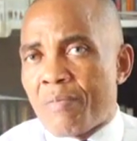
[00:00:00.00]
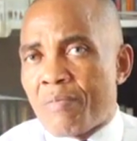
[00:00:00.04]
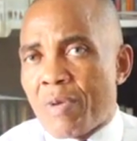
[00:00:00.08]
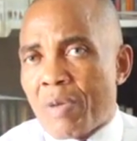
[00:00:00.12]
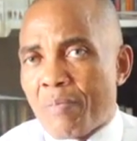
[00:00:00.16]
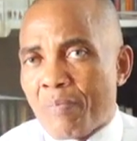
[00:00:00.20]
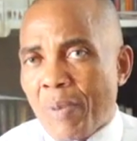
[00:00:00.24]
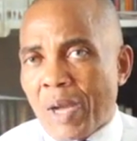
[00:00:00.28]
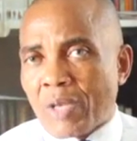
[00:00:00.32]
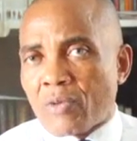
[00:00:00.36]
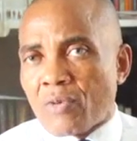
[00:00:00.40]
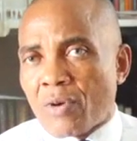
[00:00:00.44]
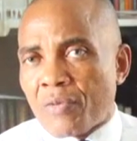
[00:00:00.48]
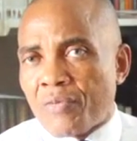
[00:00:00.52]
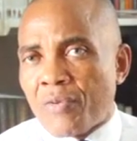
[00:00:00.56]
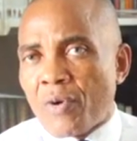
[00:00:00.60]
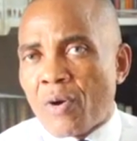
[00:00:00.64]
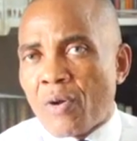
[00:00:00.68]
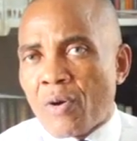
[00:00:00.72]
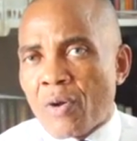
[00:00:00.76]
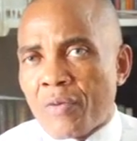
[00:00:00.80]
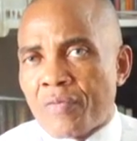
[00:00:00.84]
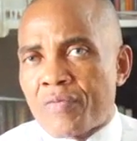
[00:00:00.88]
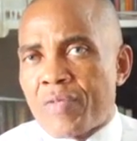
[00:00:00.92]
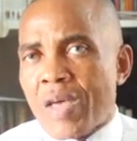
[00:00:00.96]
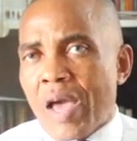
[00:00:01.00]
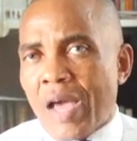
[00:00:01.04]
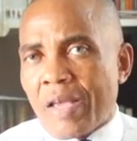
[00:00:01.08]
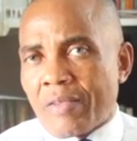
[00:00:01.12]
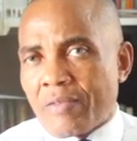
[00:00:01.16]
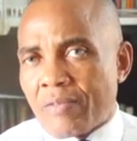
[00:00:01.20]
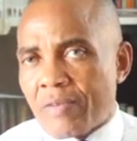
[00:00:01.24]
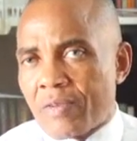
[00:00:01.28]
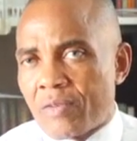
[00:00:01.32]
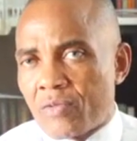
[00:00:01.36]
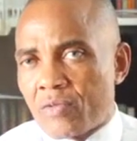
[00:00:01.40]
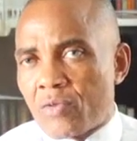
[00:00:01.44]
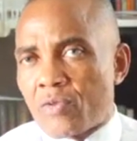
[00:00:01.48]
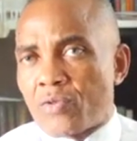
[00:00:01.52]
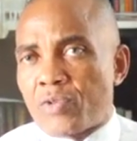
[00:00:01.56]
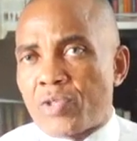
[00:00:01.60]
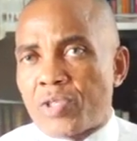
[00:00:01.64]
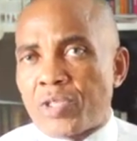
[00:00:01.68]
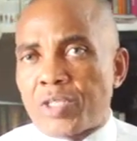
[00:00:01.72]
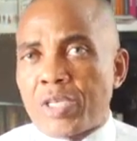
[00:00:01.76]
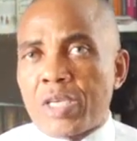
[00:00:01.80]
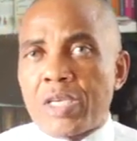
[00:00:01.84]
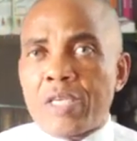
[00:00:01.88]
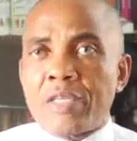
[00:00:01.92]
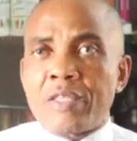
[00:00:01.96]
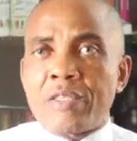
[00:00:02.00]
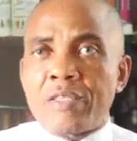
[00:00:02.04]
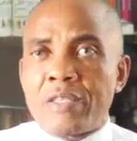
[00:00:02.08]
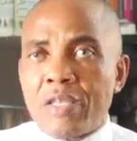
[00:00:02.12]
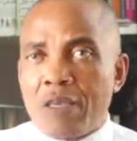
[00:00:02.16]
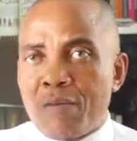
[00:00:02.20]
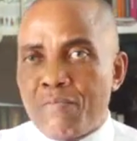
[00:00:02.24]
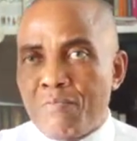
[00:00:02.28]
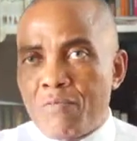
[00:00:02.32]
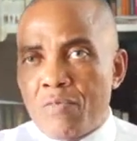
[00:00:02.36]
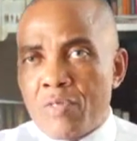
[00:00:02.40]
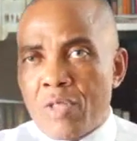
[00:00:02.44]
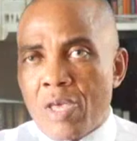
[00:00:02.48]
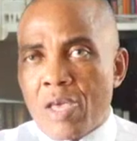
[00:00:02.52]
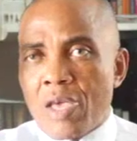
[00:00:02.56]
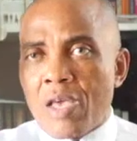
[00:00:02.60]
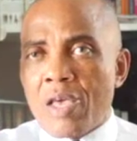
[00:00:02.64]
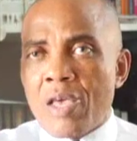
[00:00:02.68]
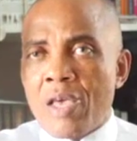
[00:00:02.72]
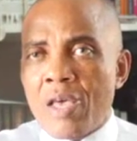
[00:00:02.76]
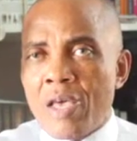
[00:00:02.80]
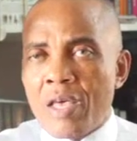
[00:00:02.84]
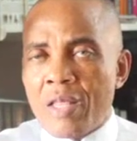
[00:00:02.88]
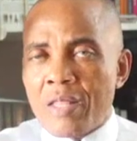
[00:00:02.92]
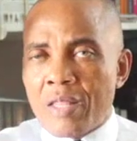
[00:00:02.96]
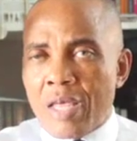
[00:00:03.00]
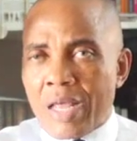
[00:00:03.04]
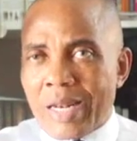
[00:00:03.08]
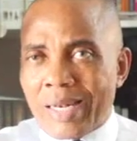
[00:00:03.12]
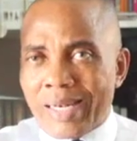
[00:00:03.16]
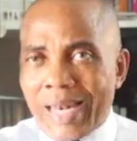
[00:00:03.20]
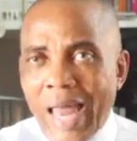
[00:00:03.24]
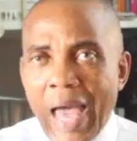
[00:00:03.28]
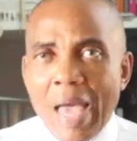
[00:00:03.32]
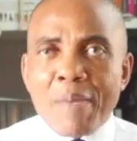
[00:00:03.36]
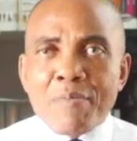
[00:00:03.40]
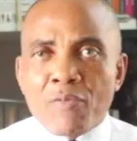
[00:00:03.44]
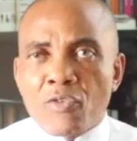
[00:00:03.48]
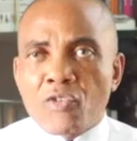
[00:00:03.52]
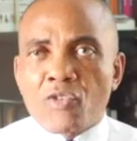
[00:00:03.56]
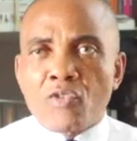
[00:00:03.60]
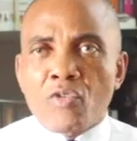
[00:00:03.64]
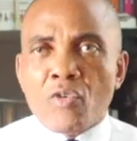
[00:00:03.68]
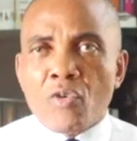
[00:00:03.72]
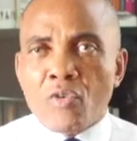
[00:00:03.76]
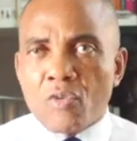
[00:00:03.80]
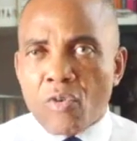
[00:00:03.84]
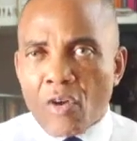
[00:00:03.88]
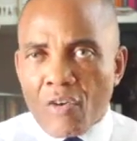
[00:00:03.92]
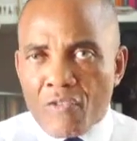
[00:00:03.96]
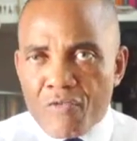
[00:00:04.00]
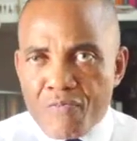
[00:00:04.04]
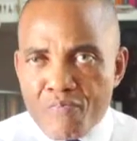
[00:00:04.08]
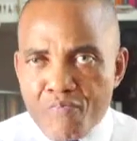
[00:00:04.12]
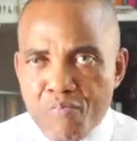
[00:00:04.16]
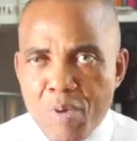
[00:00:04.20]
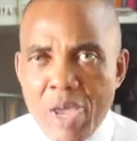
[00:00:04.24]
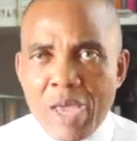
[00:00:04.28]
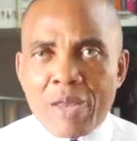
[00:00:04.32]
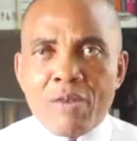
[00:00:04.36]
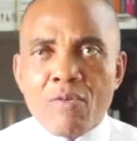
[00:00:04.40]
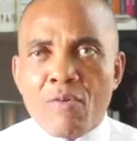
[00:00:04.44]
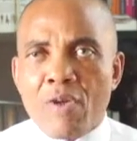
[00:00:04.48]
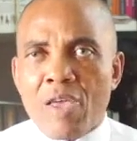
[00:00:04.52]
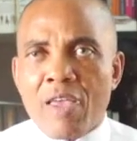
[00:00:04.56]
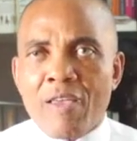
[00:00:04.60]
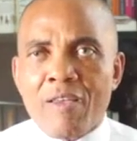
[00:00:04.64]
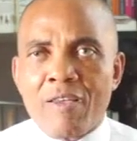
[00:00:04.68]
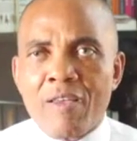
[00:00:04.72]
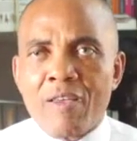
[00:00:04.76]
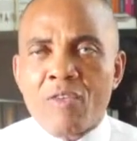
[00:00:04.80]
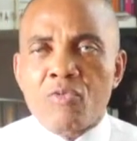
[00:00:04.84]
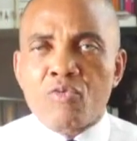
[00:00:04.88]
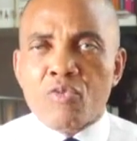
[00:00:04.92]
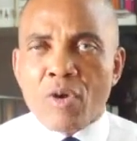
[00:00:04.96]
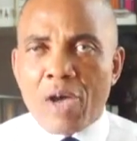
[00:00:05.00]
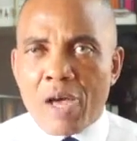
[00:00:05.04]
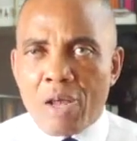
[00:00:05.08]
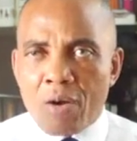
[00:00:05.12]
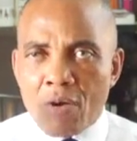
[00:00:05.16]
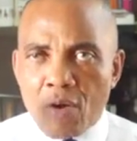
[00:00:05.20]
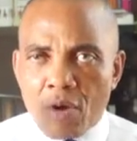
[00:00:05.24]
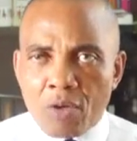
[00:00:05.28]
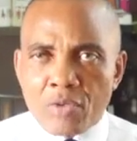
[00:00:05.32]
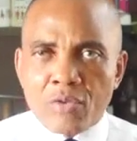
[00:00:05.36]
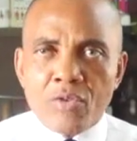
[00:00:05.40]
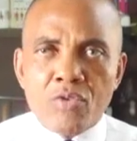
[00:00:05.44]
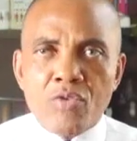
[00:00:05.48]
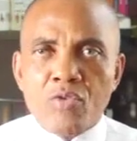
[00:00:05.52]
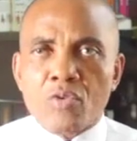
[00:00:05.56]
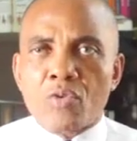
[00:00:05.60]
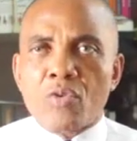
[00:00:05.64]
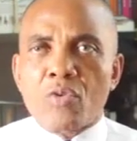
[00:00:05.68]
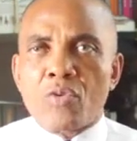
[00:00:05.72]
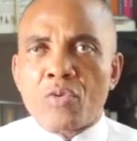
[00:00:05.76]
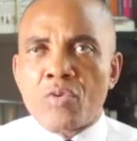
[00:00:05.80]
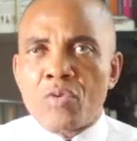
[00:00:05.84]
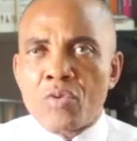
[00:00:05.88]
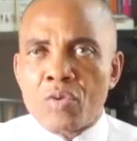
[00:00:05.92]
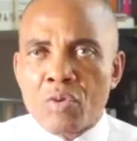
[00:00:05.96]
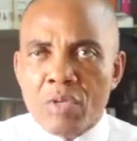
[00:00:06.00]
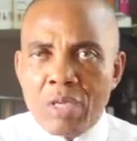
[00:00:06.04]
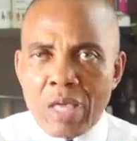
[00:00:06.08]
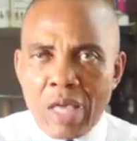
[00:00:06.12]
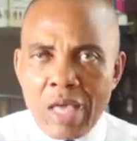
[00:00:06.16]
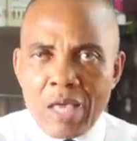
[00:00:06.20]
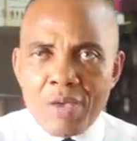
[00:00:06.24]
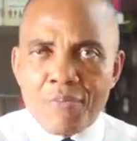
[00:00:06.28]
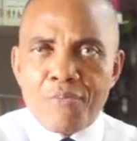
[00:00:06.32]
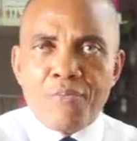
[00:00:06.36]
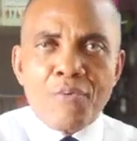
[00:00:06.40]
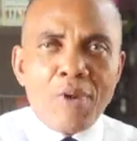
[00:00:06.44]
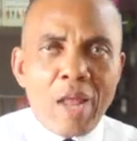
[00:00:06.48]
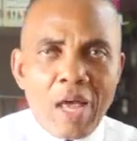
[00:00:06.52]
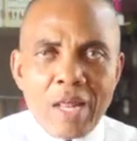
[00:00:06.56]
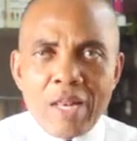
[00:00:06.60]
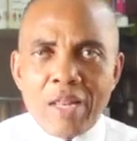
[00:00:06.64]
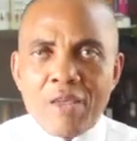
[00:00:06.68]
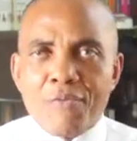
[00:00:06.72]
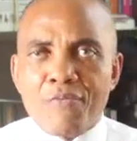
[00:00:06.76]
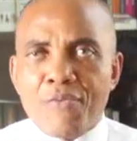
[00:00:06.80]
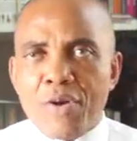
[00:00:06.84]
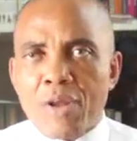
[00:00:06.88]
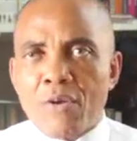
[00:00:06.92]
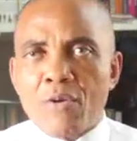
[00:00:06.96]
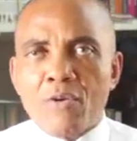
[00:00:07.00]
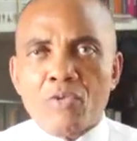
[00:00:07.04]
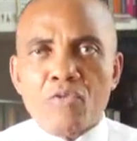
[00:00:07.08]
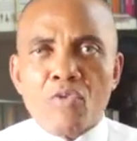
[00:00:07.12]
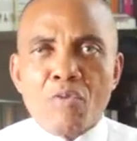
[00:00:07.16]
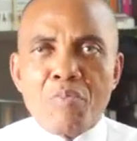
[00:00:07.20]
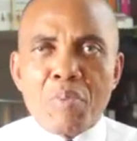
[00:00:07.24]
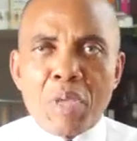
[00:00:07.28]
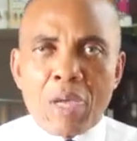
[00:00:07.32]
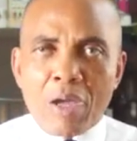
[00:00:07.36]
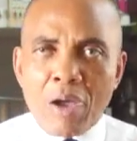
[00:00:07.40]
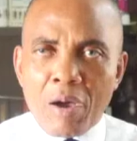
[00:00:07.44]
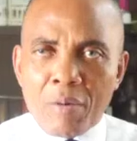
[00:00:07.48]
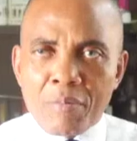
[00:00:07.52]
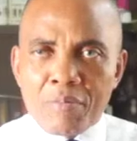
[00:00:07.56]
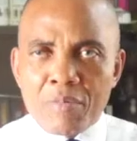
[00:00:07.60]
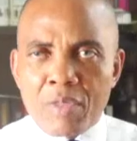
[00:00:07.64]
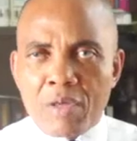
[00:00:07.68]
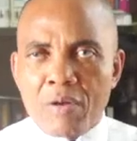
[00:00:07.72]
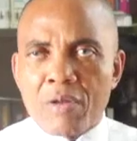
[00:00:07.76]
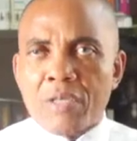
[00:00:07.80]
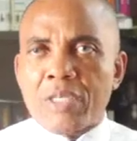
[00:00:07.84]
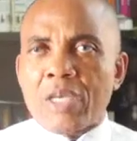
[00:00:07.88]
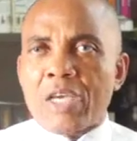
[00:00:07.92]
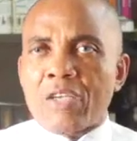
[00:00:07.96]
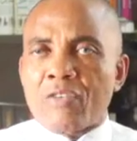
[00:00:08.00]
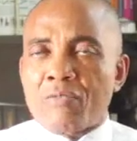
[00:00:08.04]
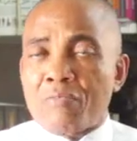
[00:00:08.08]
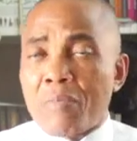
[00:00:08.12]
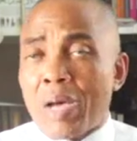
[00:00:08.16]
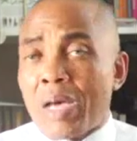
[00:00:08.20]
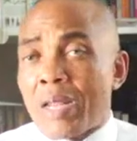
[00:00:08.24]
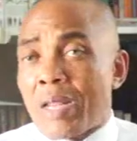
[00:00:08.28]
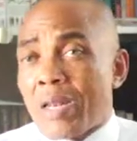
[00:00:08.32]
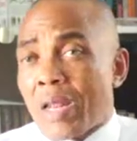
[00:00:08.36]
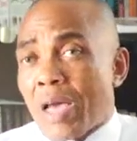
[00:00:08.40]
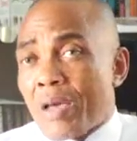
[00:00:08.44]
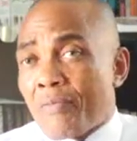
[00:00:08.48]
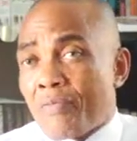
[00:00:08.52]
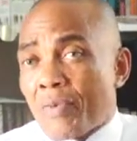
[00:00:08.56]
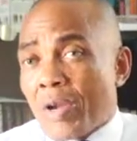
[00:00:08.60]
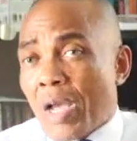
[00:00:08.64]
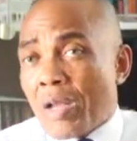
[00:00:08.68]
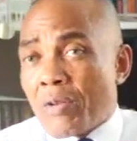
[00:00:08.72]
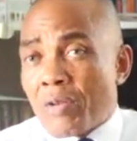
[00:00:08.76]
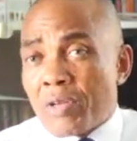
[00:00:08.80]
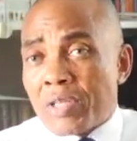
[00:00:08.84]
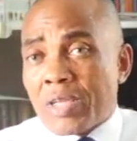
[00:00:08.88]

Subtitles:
be part of all of that, to seize the limestone of Benue to allot to a Fulani fellow to become the richest man in Africa.